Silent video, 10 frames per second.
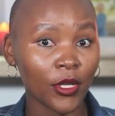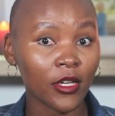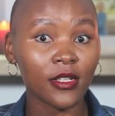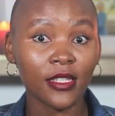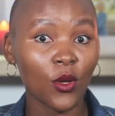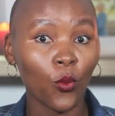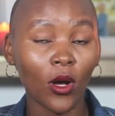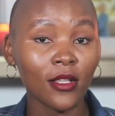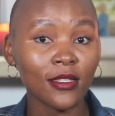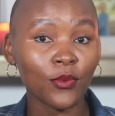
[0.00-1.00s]
because he
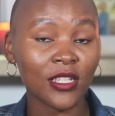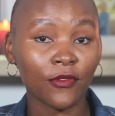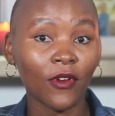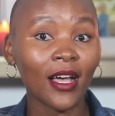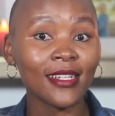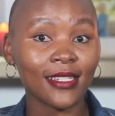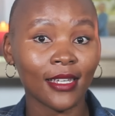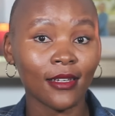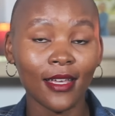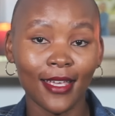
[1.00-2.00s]
once was
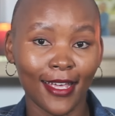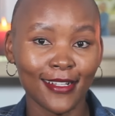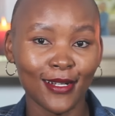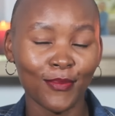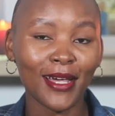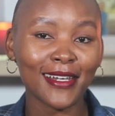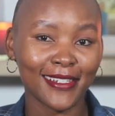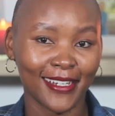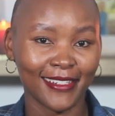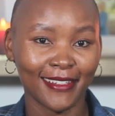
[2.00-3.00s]
fighting against
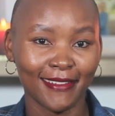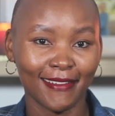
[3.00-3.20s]
apartheid.